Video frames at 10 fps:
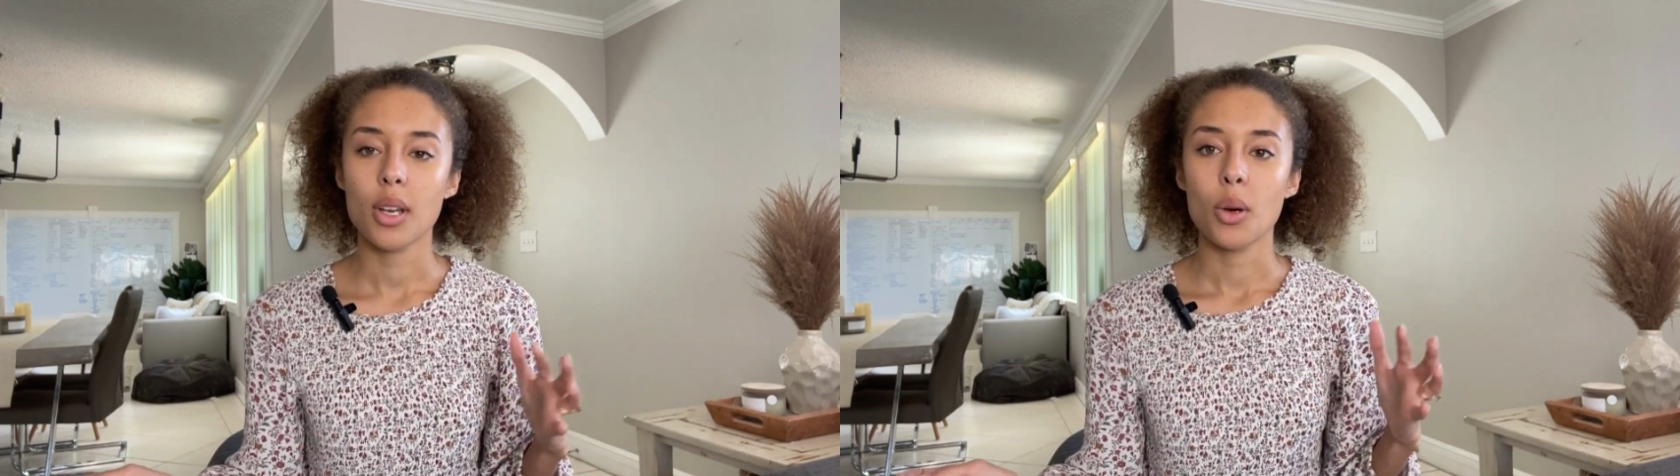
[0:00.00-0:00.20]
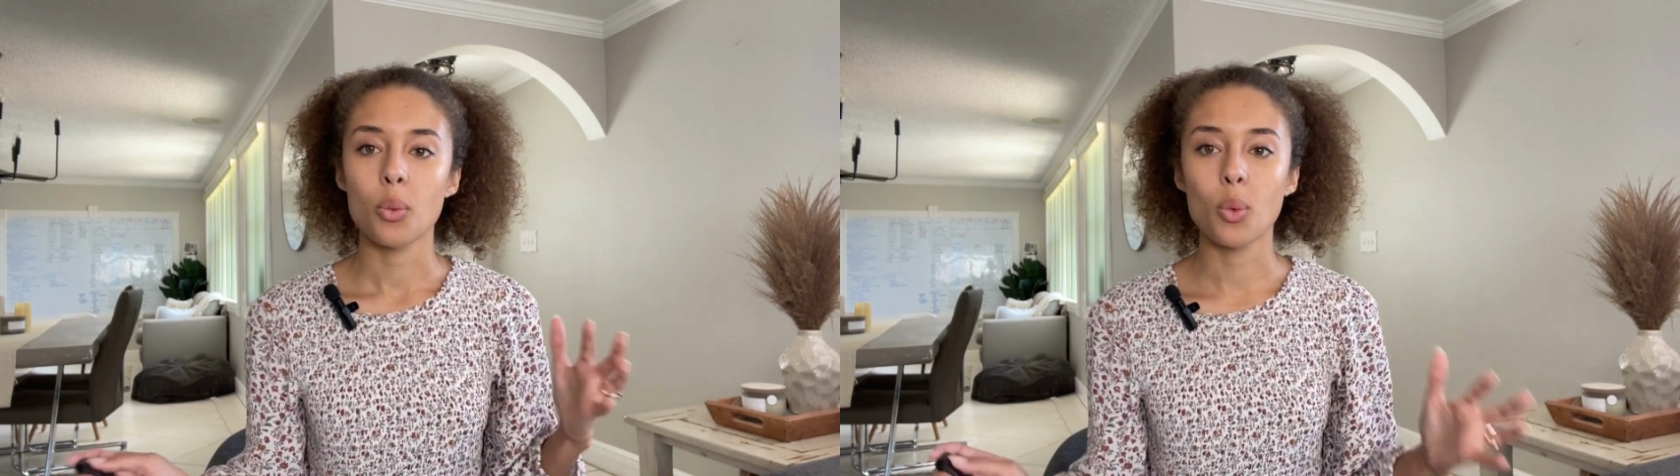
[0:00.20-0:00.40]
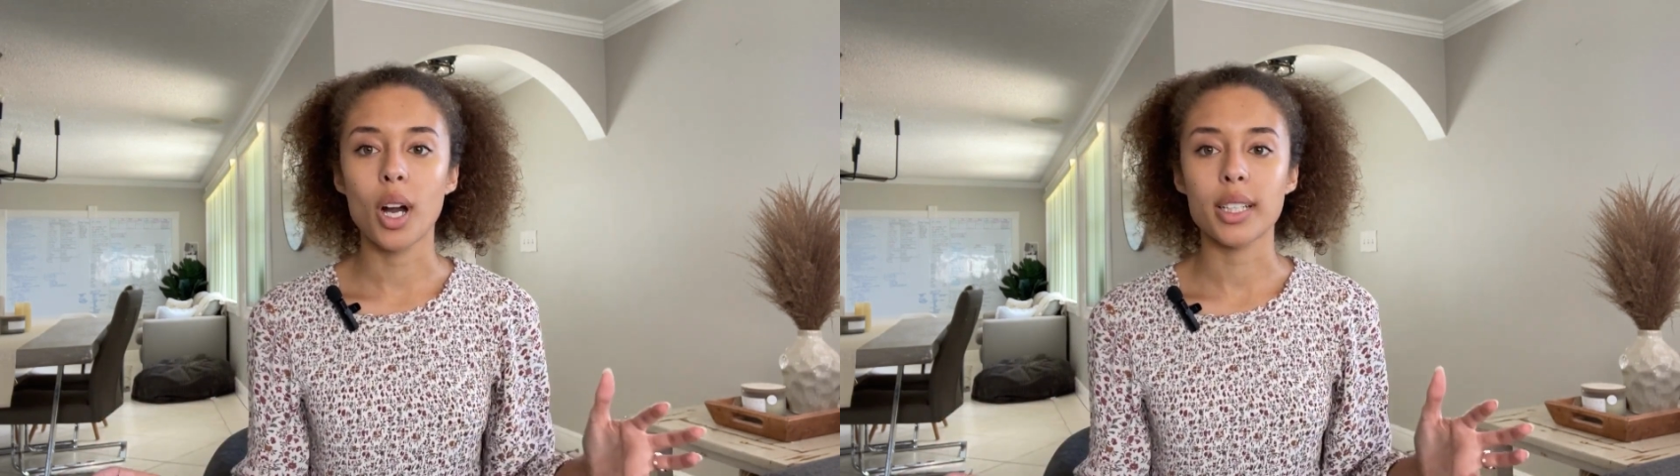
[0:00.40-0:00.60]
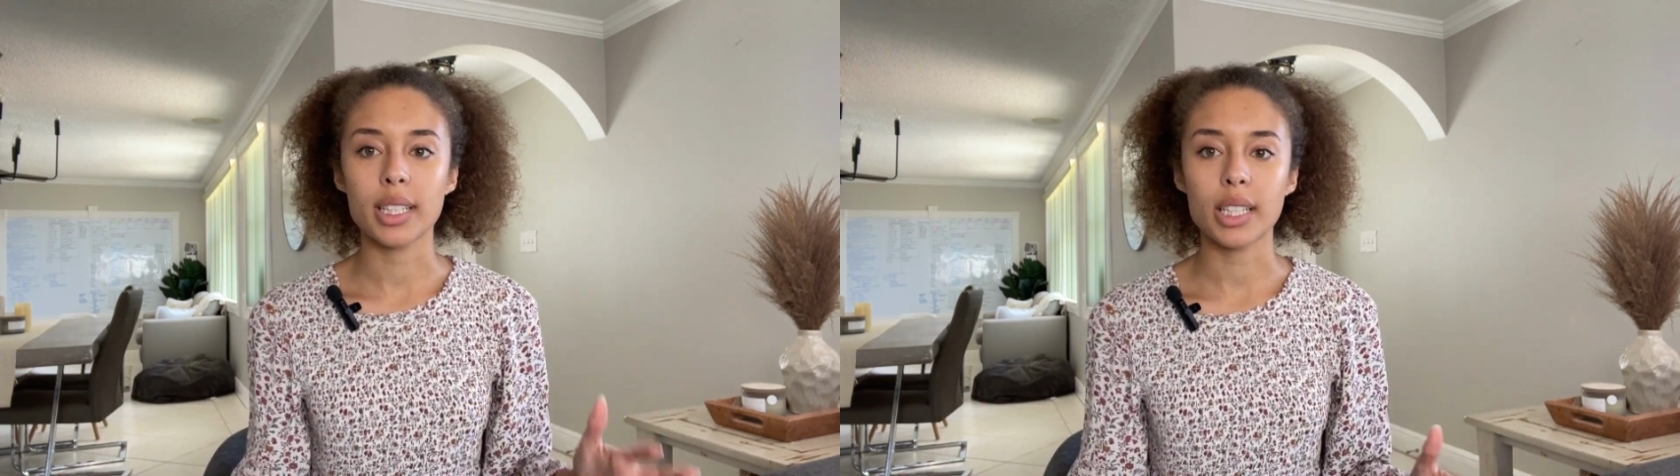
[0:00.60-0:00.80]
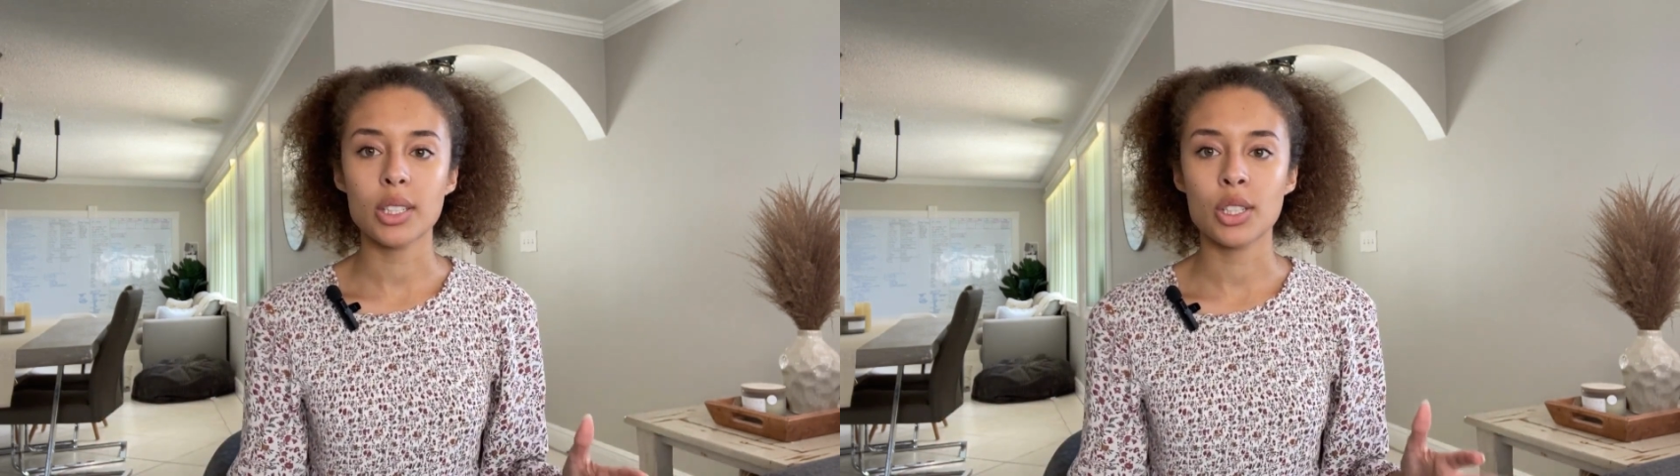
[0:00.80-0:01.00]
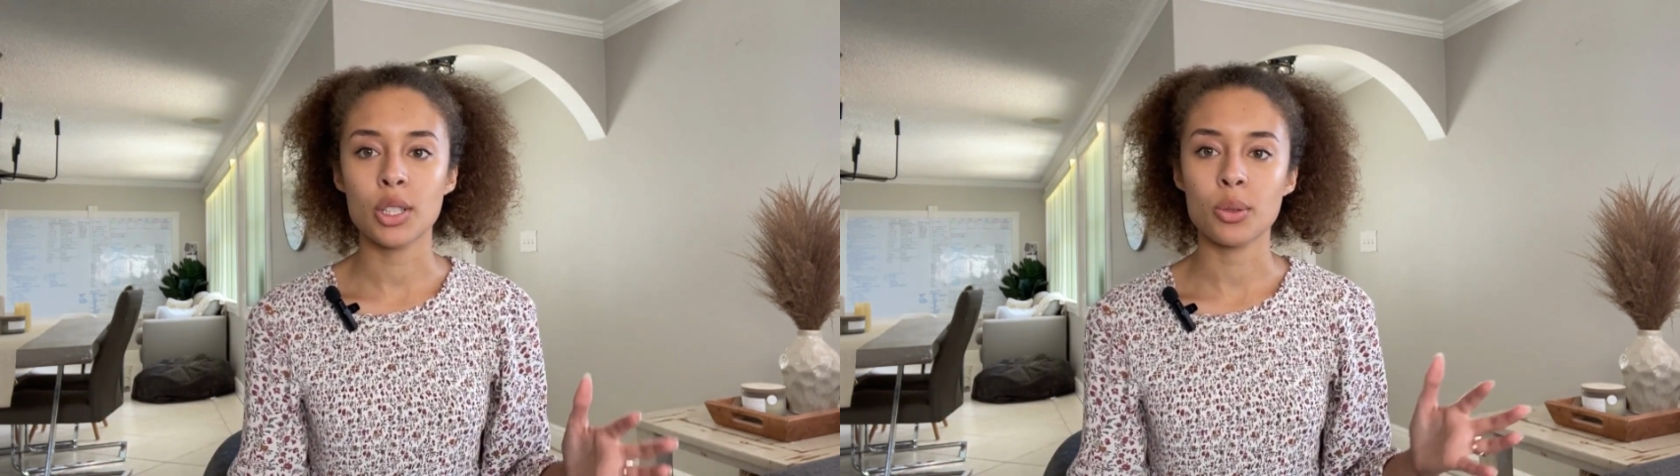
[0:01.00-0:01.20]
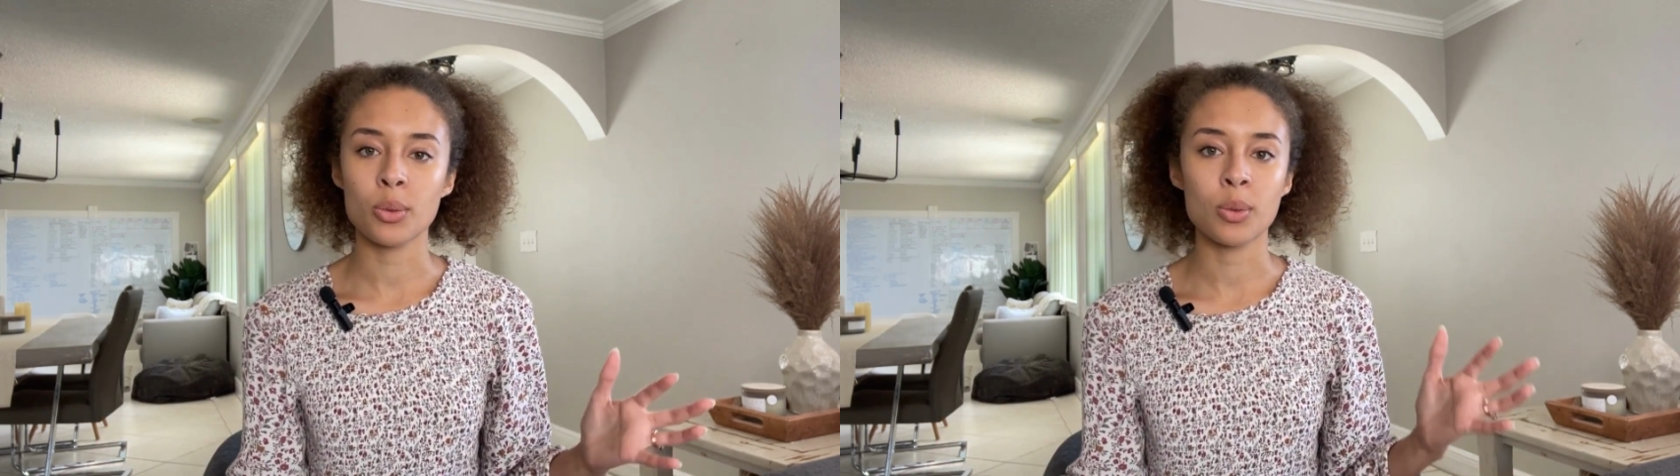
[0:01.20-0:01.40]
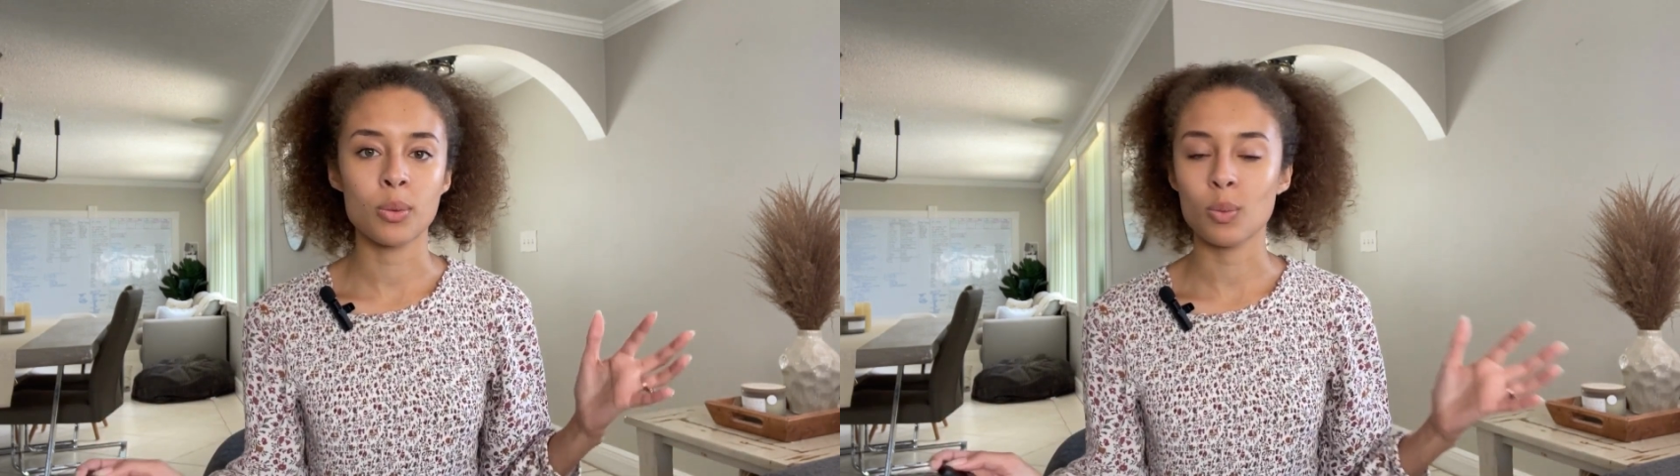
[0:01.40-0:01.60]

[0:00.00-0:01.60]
what niche you